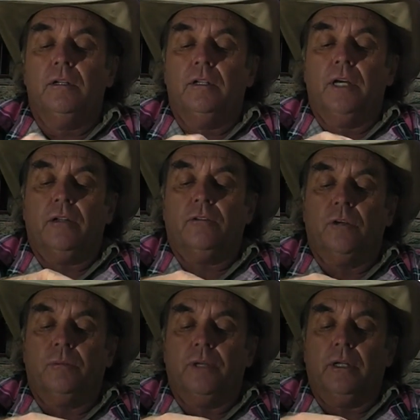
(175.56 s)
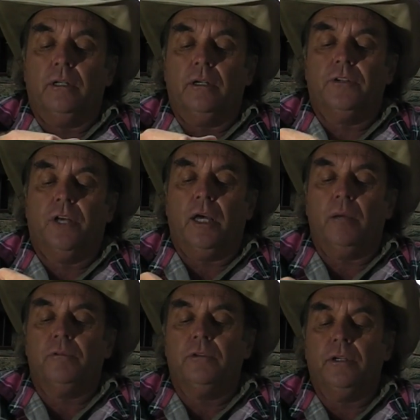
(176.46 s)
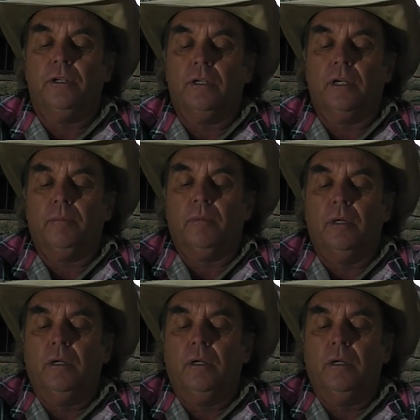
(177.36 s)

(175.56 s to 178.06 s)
That stops that little tab sticking up